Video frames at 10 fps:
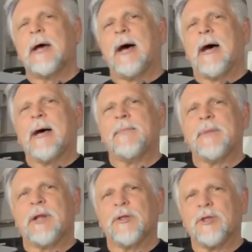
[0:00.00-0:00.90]
Uh,
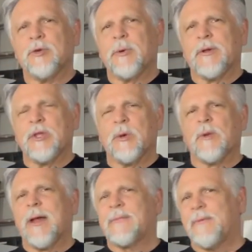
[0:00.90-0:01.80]
you know, you went, you
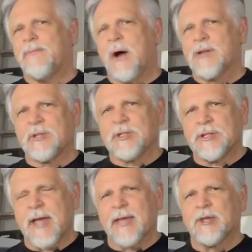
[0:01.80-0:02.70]
went right from faucet to
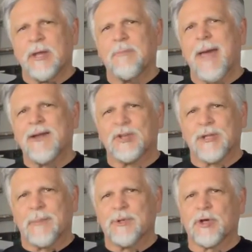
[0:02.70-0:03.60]
tank, you didn't match the
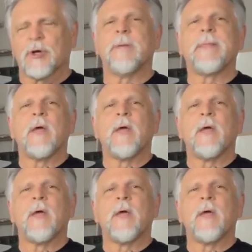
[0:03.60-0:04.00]
temperature,